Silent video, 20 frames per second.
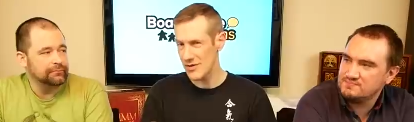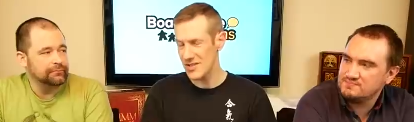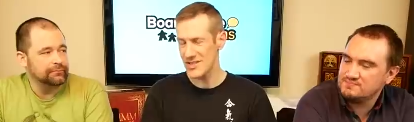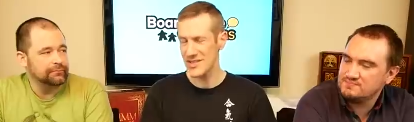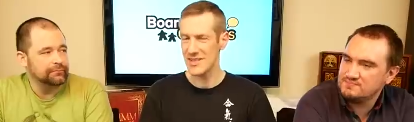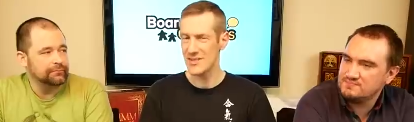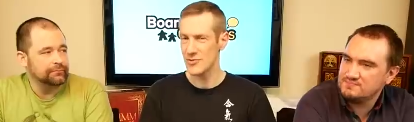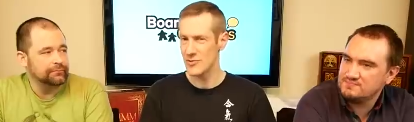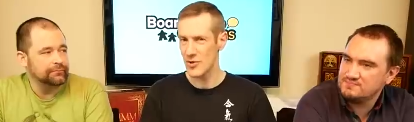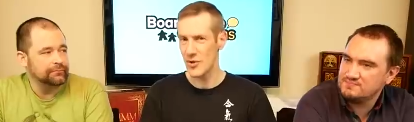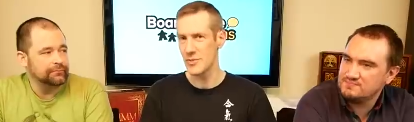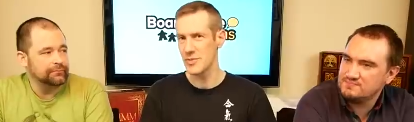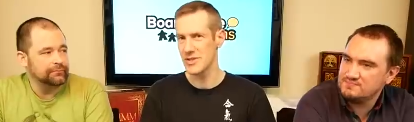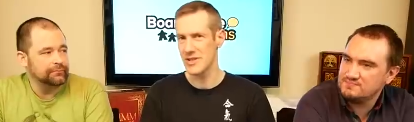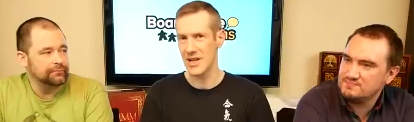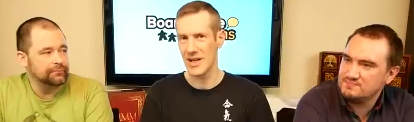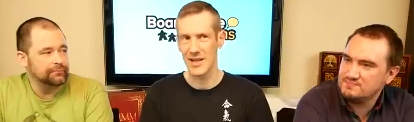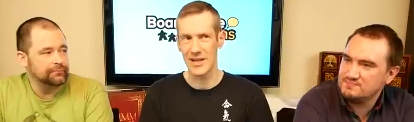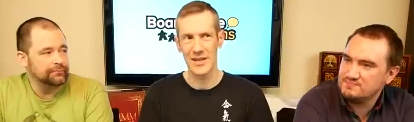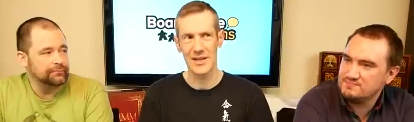Speaker 1: reason it's dropped
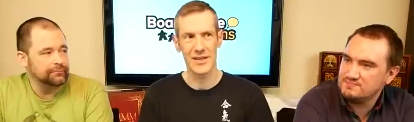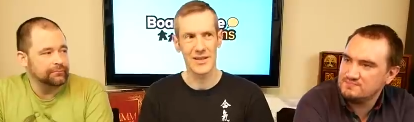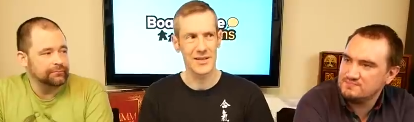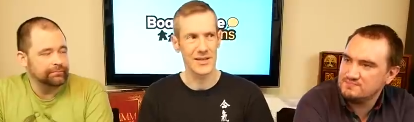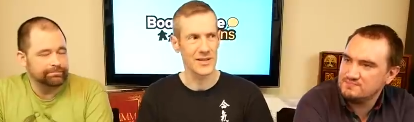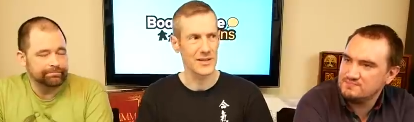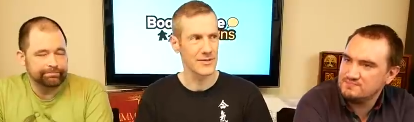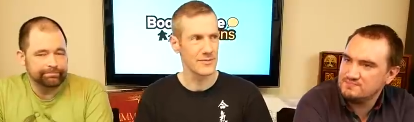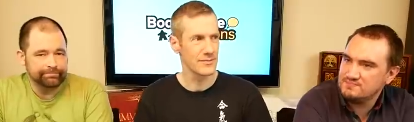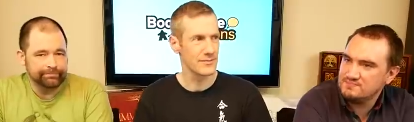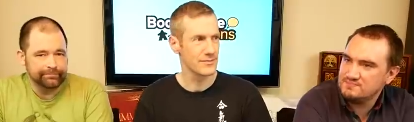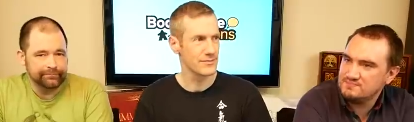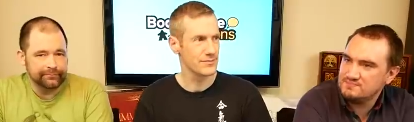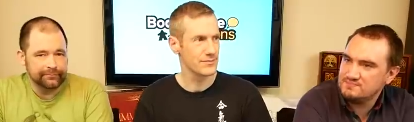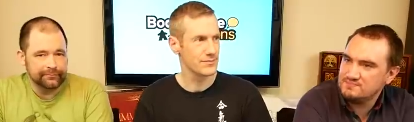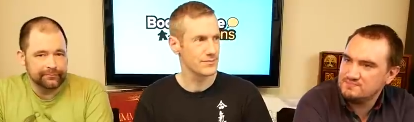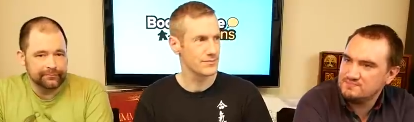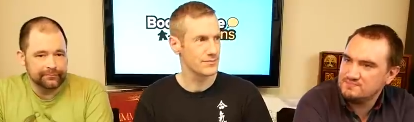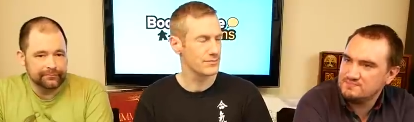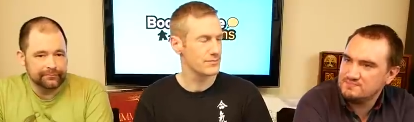slightly, I think.
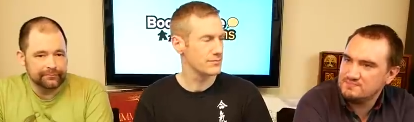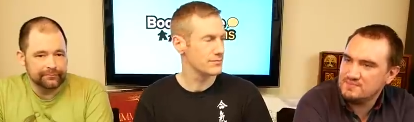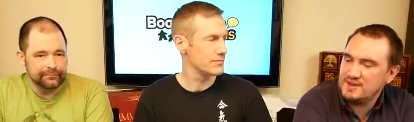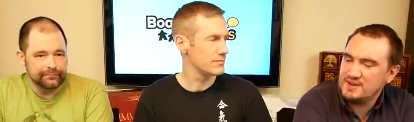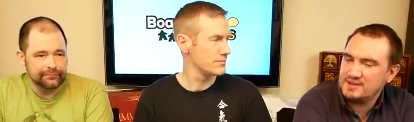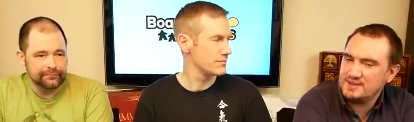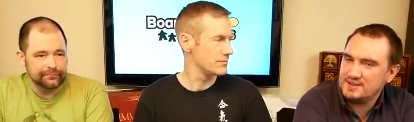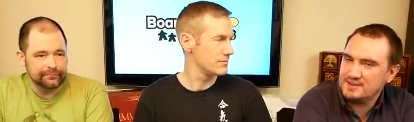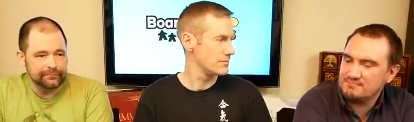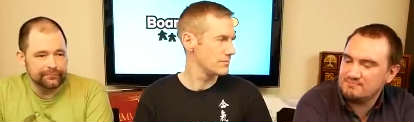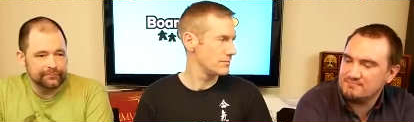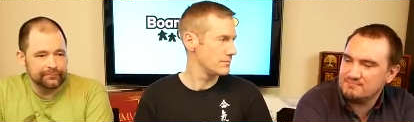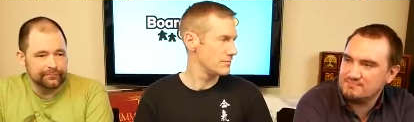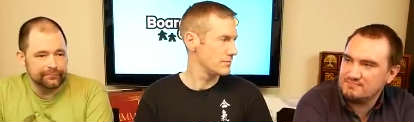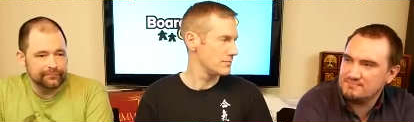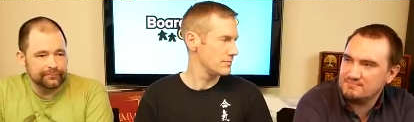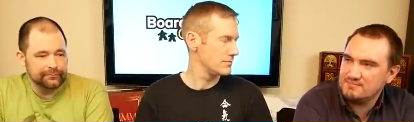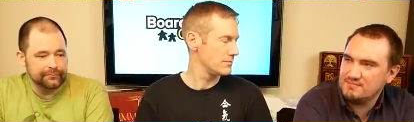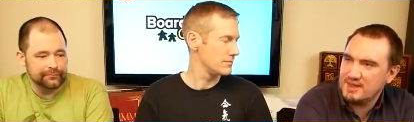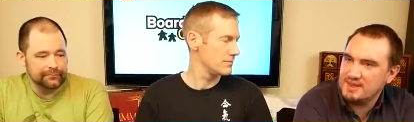
Speaker 2: I think
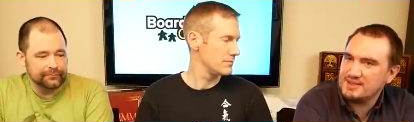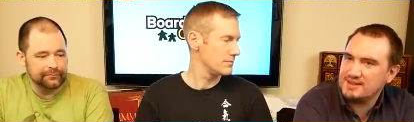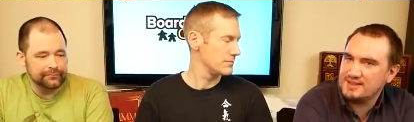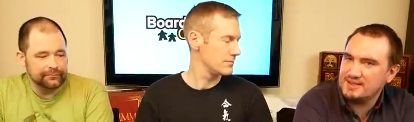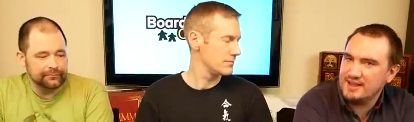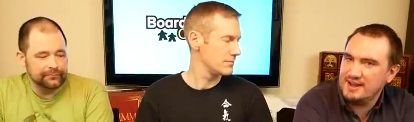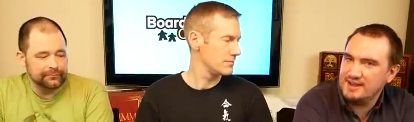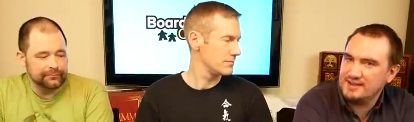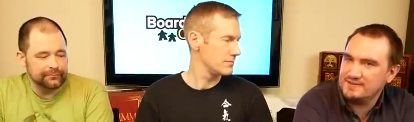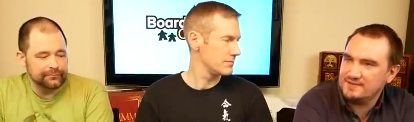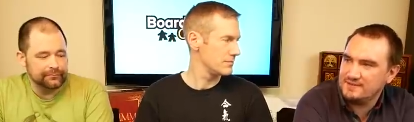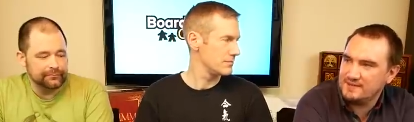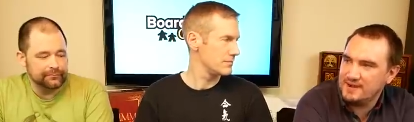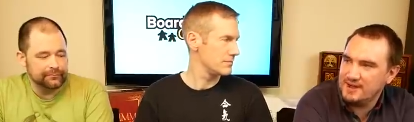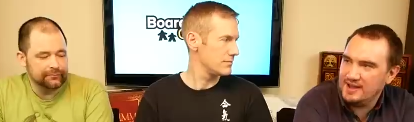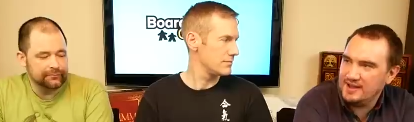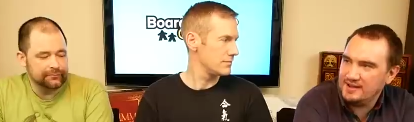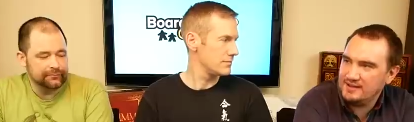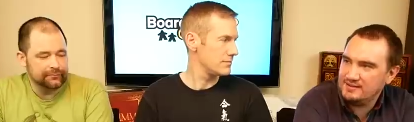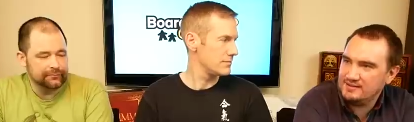that is
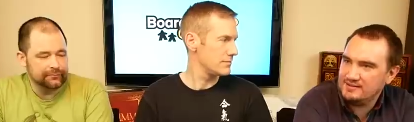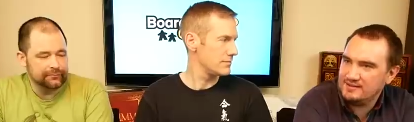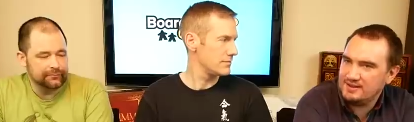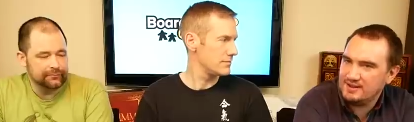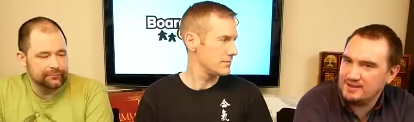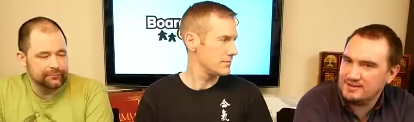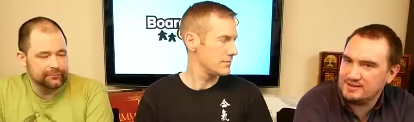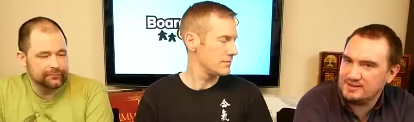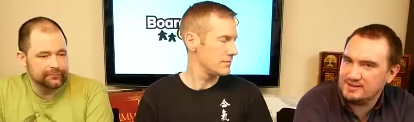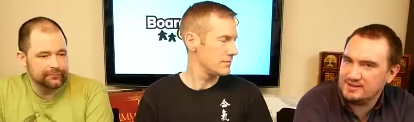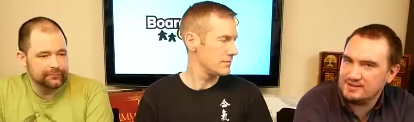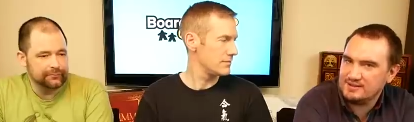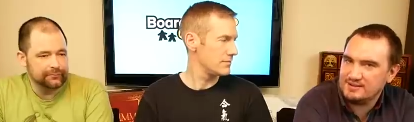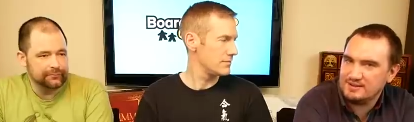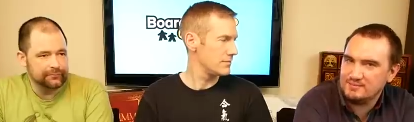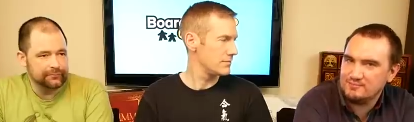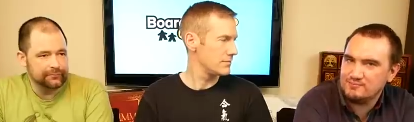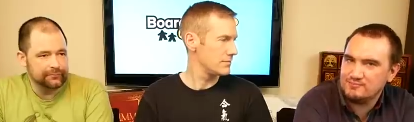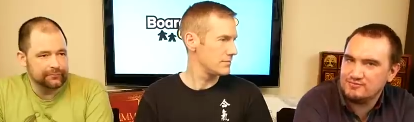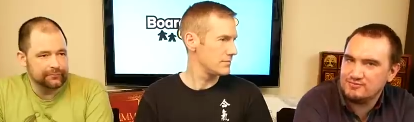fair. I
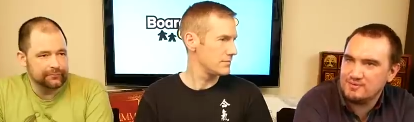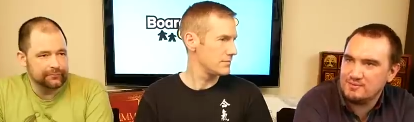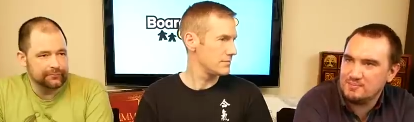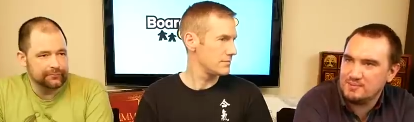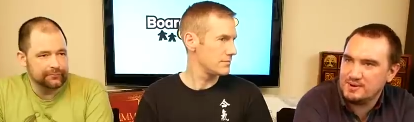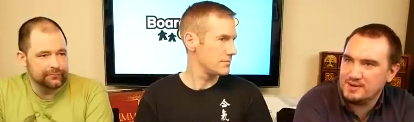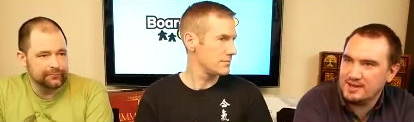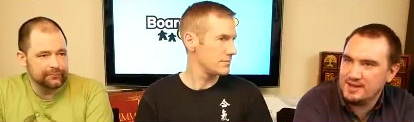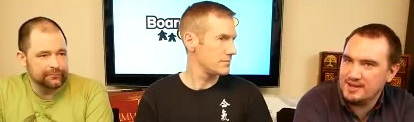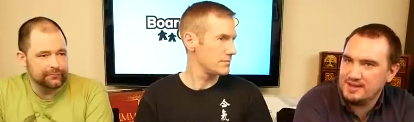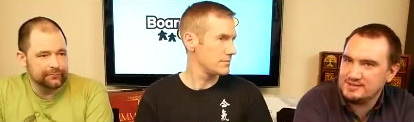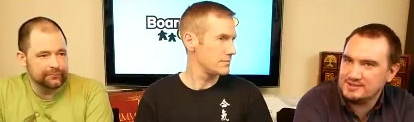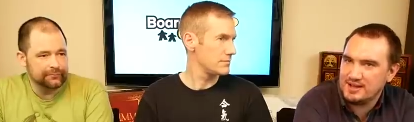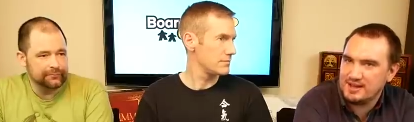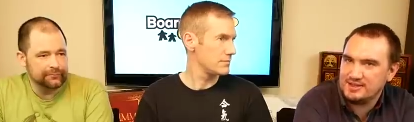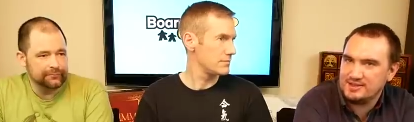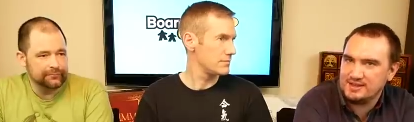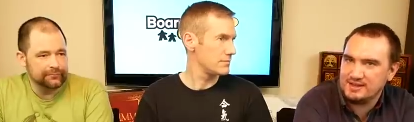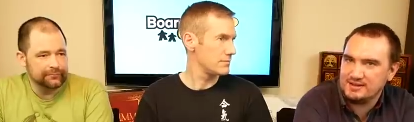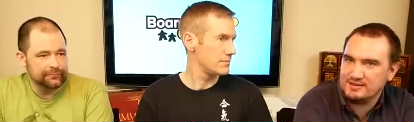think it probably is. I
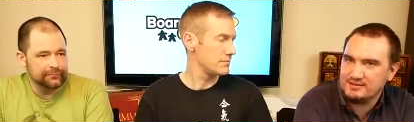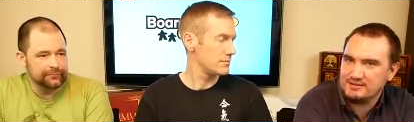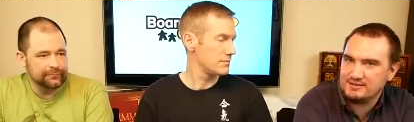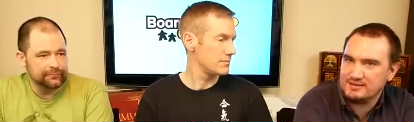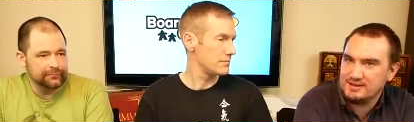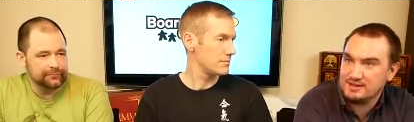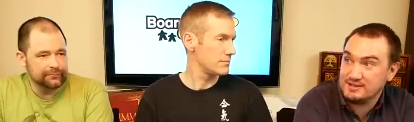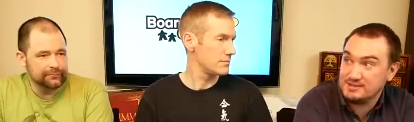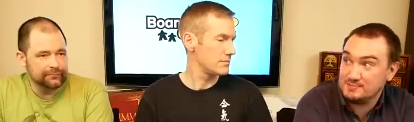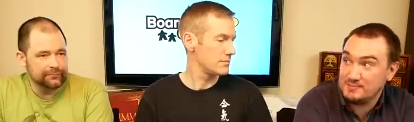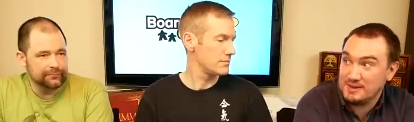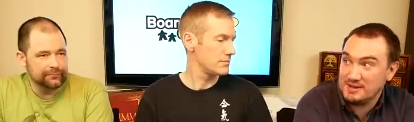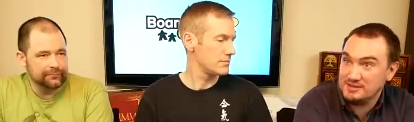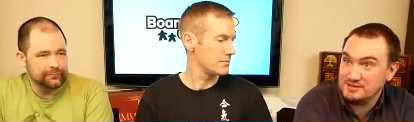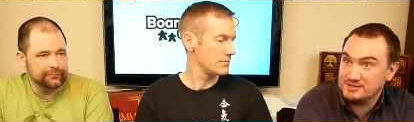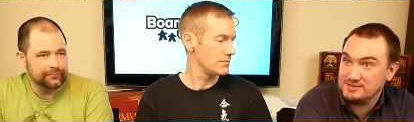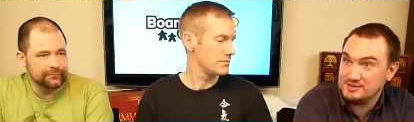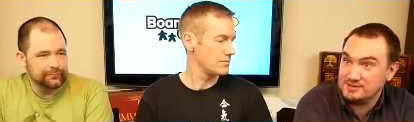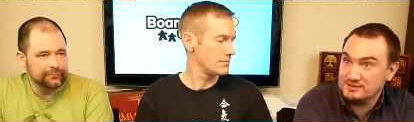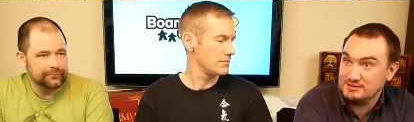think the
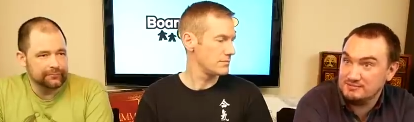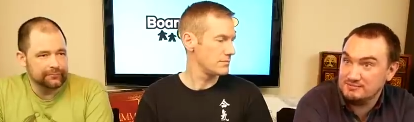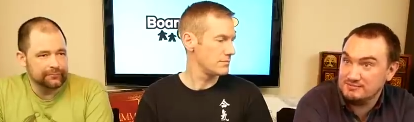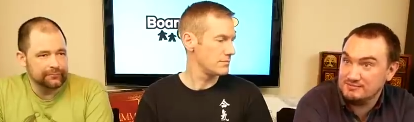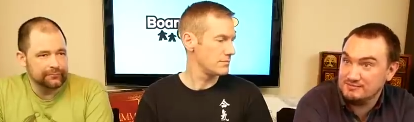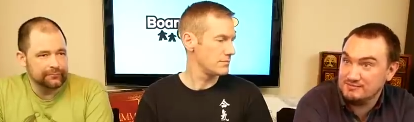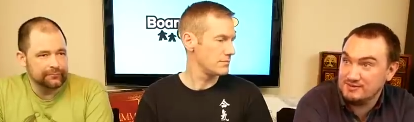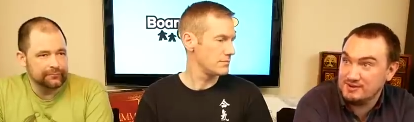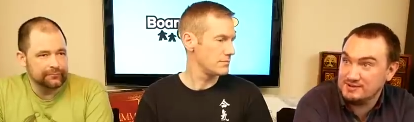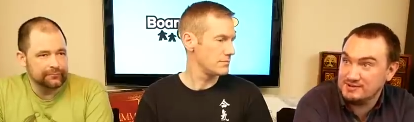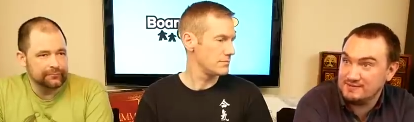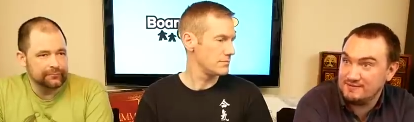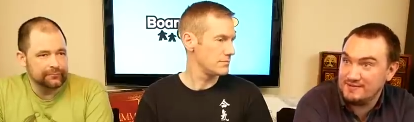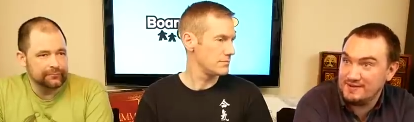expansion Rise of